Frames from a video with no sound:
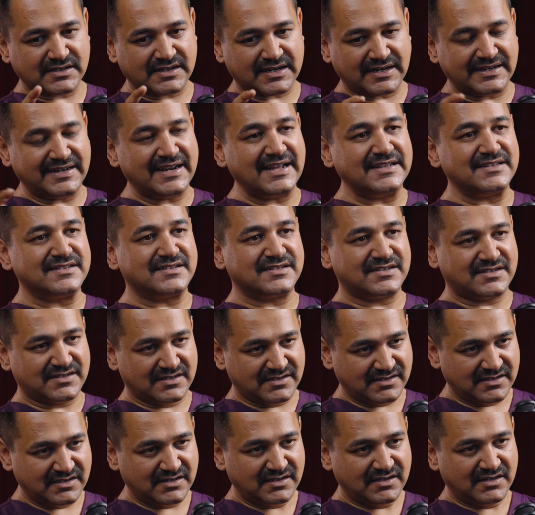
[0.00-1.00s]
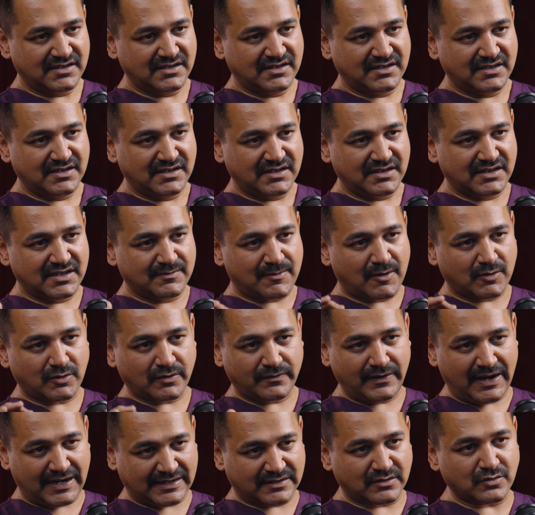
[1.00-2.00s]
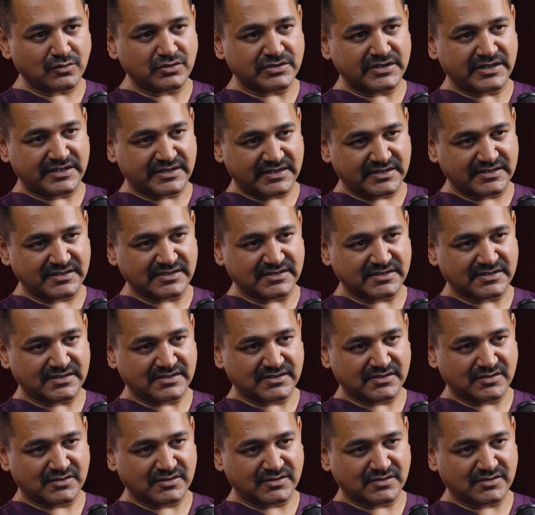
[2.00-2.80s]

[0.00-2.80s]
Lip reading: condensed, the amount of lactose decreases.